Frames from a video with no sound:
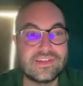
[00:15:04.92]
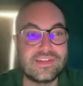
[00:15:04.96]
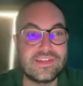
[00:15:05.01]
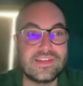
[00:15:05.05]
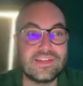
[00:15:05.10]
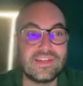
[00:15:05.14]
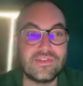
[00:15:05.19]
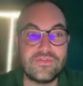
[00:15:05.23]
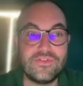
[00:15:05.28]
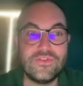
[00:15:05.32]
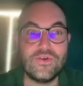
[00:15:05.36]

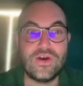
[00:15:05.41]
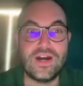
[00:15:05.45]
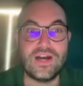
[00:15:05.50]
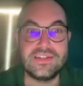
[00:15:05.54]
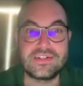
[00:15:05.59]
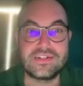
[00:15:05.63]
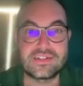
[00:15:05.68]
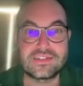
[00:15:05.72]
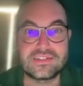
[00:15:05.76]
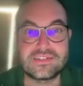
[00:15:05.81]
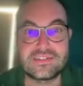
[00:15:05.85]
and a few
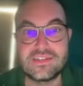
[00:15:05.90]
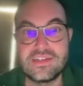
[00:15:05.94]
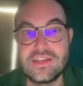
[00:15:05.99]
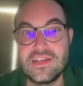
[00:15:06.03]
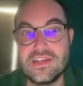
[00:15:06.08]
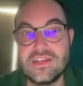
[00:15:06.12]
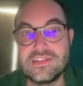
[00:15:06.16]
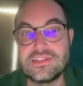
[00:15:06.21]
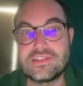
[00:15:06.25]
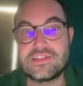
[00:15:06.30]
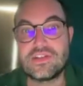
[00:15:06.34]
others.
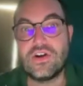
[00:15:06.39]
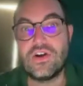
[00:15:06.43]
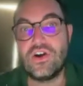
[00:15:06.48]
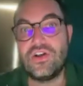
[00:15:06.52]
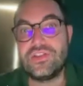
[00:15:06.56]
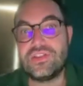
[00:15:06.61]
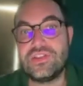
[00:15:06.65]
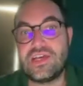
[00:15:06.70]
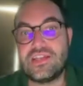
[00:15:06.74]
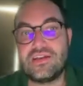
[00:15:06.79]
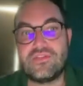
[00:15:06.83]
So
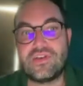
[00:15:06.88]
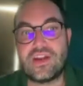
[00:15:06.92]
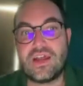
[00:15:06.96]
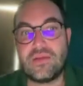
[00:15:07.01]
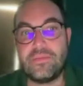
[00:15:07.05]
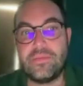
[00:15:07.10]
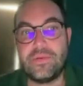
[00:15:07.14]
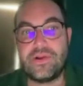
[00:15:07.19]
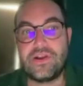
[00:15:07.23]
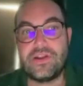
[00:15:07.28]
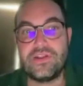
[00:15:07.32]
on
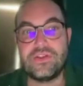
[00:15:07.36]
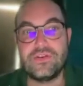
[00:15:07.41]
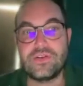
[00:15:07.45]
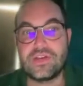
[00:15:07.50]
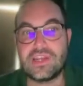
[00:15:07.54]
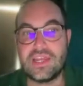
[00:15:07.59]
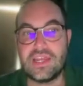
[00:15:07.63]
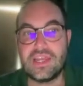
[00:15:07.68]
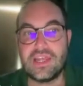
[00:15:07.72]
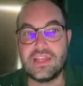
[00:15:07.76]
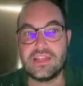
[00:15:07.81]
Datawrapper, you
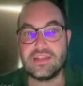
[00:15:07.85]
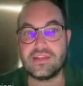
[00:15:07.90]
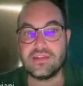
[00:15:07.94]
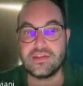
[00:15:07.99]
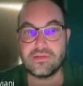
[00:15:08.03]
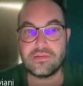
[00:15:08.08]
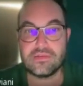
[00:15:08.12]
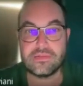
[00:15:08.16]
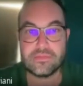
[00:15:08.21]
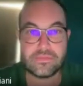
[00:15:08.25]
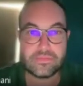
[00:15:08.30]

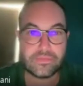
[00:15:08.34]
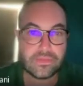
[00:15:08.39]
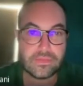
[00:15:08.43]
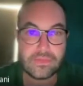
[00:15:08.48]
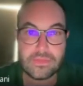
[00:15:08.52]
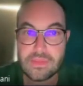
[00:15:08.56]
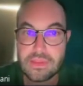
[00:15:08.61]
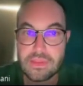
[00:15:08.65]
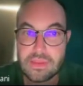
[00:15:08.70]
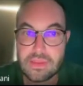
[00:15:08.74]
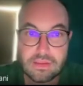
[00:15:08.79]
can
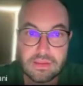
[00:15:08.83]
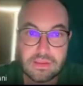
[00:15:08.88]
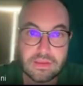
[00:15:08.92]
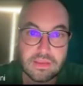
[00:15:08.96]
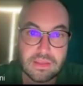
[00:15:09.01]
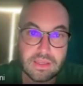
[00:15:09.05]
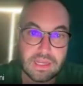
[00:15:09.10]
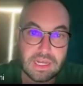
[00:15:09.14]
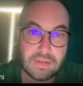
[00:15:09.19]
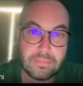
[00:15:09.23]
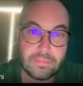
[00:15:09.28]

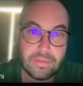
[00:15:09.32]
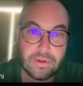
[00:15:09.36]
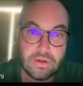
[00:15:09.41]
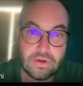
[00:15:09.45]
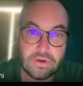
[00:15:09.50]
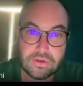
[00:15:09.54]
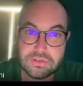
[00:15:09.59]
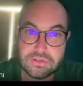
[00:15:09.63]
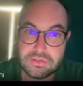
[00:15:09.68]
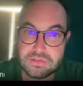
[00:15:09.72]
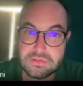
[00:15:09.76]

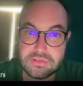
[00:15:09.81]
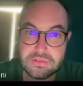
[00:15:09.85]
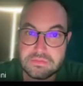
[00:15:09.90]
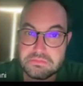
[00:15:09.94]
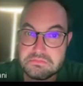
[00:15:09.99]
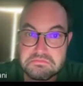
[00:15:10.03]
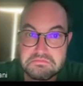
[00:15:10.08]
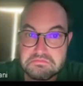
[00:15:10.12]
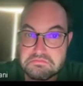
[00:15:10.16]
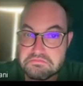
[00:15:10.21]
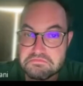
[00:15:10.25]
upload,
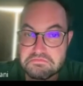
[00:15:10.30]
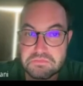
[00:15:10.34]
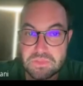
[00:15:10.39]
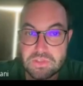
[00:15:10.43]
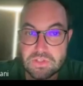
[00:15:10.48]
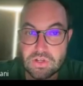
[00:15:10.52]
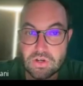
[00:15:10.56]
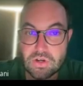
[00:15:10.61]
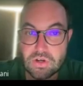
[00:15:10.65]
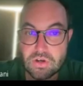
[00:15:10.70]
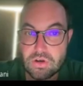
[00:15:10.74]

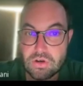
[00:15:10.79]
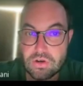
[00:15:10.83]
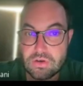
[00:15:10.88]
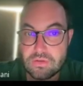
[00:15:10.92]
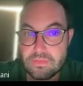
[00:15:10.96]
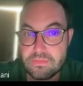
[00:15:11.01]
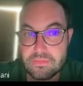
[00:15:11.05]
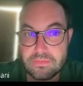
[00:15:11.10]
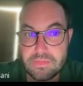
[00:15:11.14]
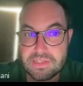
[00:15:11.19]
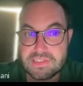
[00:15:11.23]

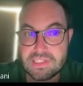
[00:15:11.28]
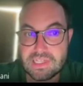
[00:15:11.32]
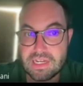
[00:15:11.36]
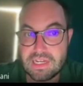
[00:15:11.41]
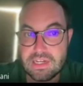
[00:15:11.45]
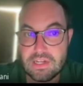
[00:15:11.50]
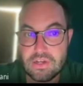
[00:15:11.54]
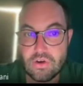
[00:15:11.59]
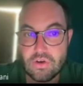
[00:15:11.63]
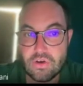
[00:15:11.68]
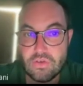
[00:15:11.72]

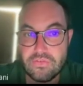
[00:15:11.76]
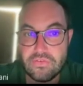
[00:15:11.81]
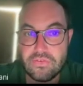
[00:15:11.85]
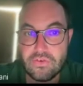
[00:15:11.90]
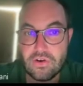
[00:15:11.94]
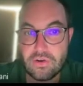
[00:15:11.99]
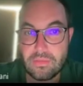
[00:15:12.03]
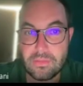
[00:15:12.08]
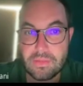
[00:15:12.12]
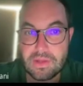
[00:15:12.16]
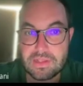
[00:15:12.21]
basically all
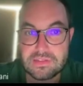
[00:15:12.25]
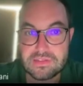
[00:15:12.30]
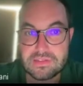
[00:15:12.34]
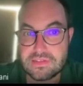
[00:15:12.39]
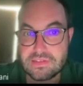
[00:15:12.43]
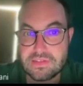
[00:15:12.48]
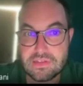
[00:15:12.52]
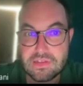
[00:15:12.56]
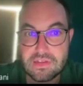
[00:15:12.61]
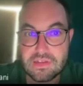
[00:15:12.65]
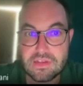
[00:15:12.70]
formats,
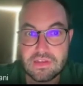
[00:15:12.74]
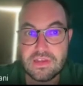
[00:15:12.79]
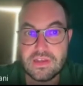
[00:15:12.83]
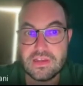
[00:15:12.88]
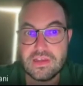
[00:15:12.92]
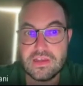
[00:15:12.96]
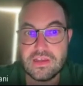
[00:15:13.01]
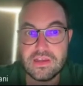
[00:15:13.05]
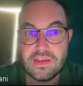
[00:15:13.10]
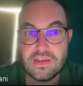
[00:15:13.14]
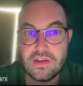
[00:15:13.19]

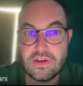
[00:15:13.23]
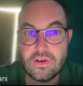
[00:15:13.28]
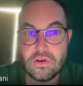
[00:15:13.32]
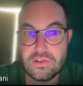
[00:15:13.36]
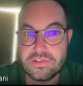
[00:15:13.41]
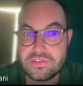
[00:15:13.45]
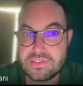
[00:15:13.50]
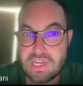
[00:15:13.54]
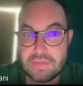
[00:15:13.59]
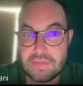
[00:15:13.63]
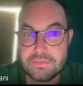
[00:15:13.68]
all
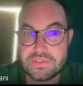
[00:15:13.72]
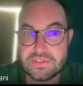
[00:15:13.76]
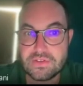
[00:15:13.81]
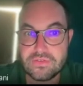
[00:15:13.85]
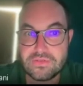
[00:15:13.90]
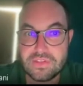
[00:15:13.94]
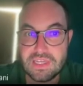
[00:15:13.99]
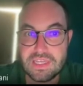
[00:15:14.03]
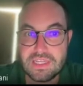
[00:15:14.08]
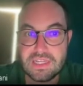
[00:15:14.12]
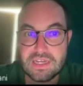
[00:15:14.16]
types of
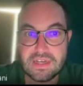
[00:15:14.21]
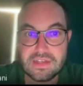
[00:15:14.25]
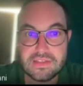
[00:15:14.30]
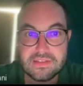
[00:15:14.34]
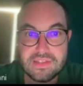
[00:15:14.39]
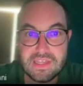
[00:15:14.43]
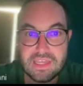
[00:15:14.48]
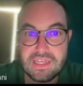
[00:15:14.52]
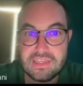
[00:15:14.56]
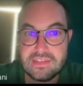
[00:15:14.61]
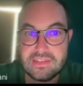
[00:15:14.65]
data.
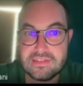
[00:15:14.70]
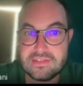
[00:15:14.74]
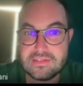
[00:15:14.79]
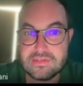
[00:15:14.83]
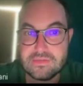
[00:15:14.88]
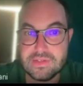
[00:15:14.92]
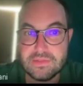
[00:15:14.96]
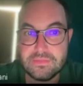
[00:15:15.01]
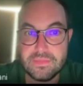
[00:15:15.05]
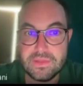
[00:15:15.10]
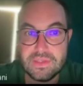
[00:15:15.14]
Date
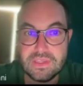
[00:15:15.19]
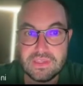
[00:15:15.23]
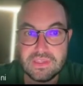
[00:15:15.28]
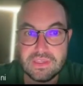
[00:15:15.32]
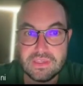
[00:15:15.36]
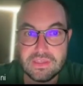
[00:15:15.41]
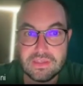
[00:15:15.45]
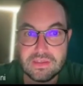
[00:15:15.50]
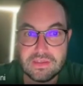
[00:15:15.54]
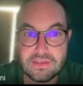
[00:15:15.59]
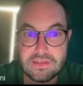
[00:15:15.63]
would
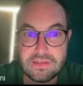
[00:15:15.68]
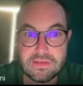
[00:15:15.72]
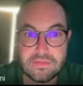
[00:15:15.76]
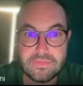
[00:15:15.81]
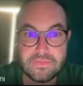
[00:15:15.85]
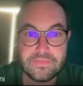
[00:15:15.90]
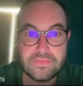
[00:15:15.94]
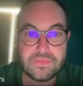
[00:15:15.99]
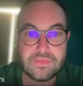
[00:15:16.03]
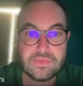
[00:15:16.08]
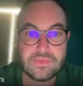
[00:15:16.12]
be
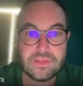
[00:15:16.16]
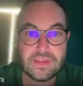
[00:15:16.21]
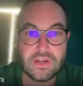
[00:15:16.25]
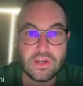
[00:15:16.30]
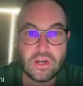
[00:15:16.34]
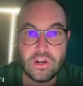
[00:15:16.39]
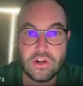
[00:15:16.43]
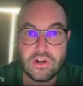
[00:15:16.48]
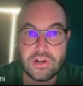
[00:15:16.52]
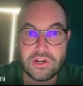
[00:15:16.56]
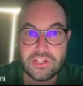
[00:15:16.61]

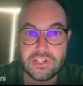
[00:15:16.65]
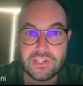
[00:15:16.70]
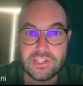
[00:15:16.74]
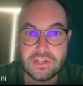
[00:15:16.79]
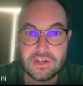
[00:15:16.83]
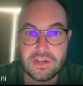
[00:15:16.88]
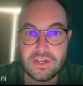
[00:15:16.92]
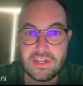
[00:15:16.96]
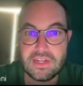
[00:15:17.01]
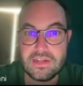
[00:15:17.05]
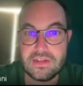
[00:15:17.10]
colored in
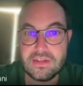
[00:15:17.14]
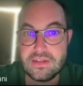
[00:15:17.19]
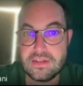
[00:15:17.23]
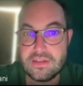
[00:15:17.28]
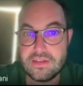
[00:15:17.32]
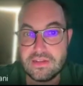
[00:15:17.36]
green,